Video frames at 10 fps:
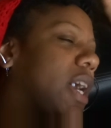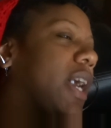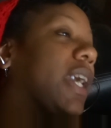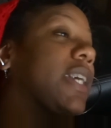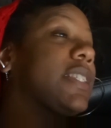
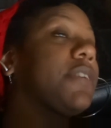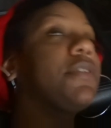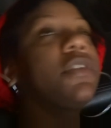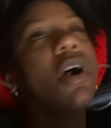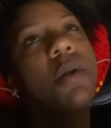I guess I
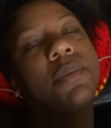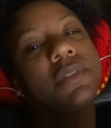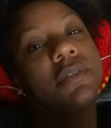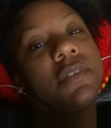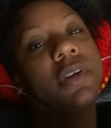feel the
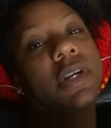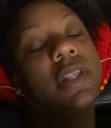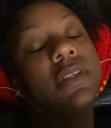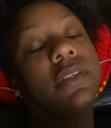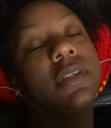opposite of R.
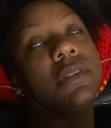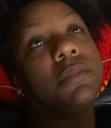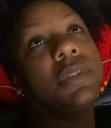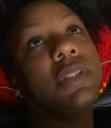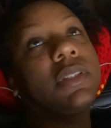Kelly then
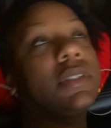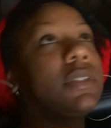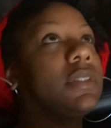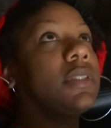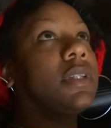
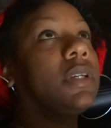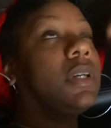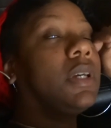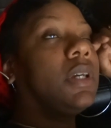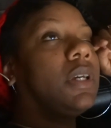because
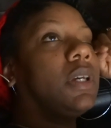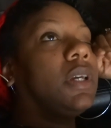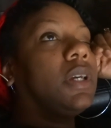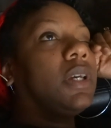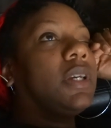
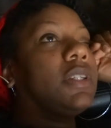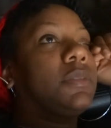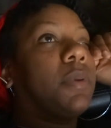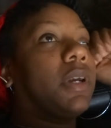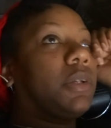his
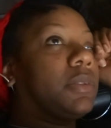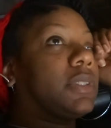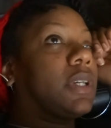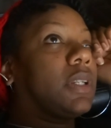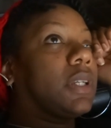body was
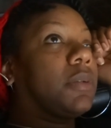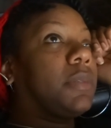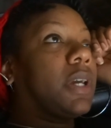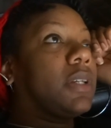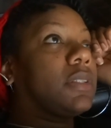telling him
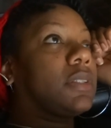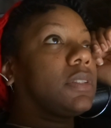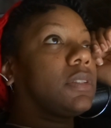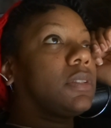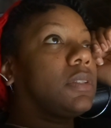
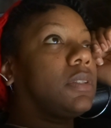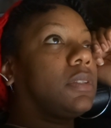yes.